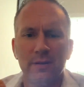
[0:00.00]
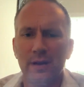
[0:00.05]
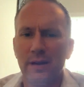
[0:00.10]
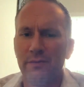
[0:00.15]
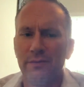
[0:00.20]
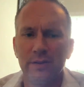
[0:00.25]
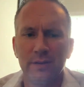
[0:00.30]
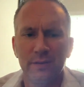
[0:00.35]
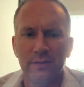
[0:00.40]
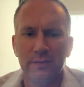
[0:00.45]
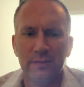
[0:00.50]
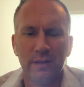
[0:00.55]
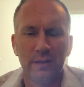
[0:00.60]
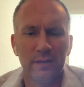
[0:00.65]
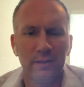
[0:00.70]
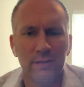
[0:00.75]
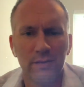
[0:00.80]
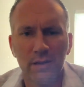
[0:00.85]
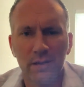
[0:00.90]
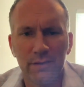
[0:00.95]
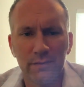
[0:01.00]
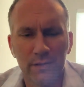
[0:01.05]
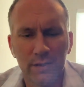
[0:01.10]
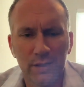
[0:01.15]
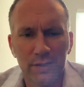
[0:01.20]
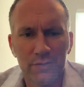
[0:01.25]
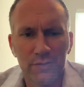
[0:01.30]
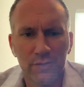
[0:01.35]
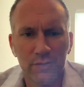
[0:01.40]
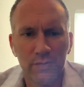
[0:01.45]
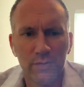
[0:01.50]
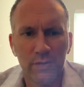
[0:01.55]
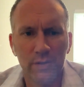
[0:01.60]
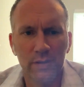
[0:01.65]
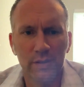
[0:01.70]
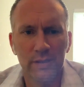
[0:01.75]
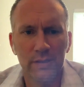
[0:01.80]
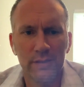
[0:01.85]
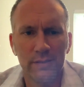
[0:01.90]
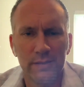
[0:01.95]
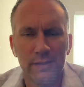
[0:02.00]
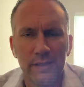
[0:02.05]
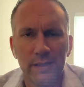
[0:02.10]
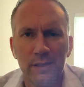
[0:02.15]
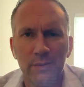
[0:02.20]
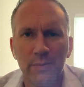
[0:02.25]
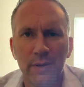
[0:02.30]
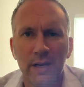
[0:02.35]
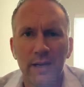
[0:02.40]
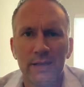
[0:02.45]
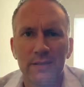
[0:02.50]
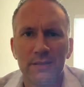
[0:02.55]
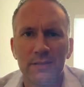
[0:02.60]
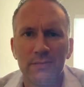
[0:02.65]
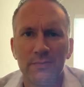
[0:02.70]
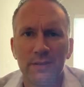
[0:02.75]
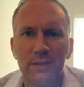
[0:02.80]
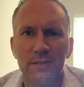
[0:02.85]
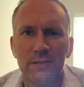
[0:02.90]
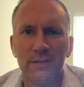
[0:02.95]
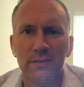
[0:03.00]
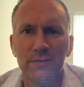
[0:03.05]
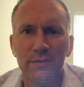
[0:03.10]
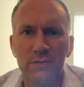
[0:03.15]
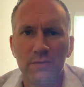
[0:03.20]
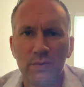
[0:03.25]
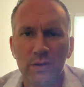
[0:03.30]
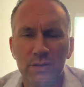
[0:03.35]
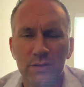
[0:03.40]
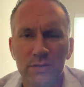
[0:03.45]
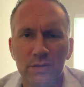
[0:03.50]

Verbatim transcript: having done a lot of electrical work in, in the past and myself as well.